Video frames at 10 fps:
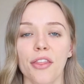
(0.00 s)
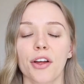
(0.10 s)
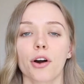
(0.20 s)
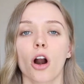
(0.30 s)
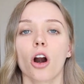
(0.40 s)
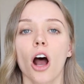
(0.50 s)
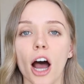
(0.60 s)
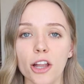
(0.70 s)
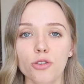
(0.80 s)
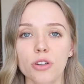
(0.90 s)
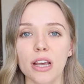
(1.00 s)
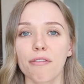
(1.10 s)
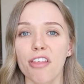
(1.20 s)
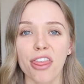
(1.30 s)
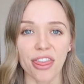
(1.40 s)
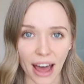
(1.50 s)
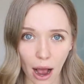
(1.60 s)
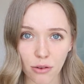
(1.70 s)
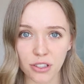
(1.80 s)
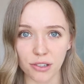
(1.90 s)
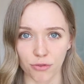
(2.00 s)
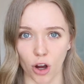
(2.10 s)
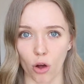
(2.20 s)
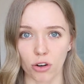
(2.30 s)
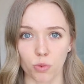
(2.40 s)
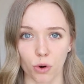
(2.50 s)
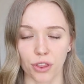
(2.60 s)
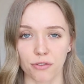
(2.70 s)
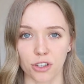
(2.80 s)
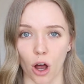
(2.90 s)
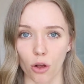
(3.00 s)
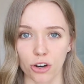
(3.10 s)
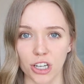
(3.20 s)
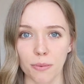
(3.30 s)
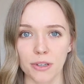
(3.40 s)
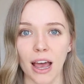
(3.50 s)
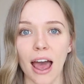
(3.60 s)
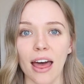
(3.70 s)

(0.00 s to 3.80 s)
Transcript: there are hundreds of thousands of dollars worth of scholarships